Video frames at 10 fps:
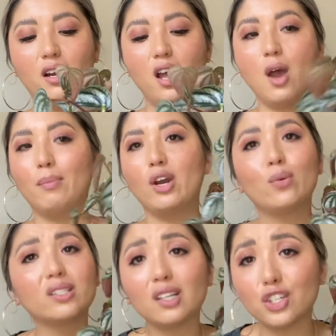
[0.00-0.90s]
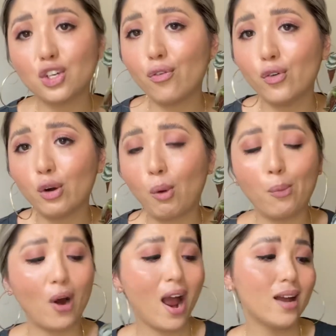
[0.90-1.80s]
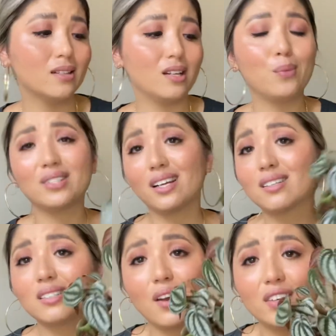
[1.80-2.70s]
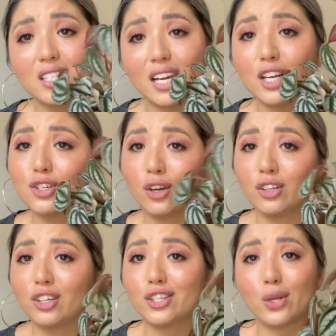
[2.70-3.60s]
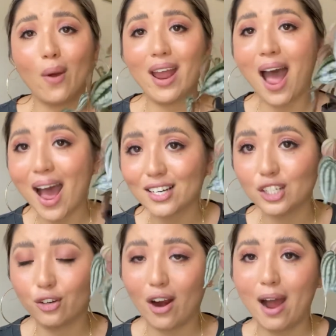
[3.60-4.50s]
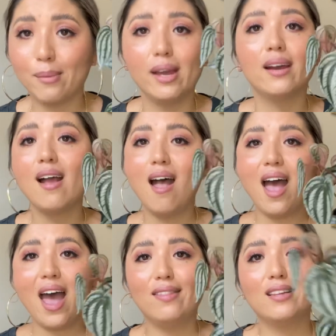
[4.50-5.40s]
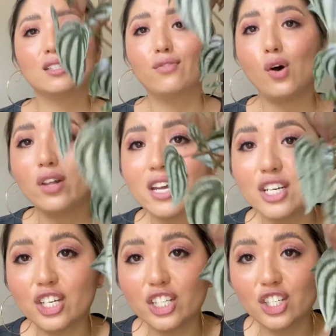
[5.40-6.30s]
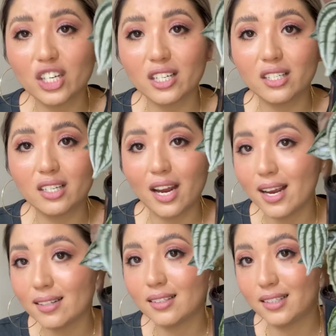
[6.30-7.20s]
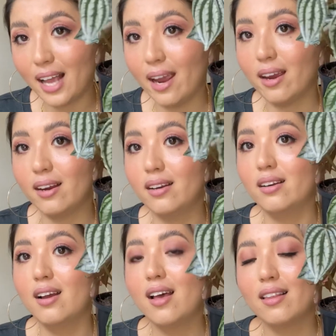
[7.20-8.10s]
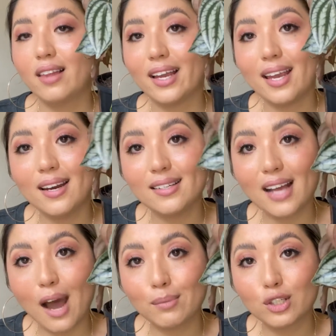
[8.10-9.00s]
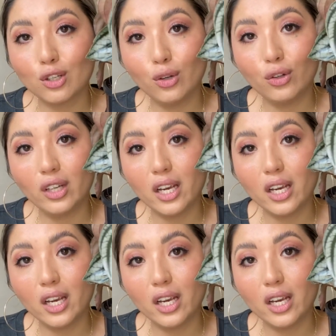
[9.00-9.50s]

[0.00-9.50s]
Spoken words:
but it was such an affordable price. It was like $17, so I had to grab it, and this foliage is just insane. Like, it is absolutely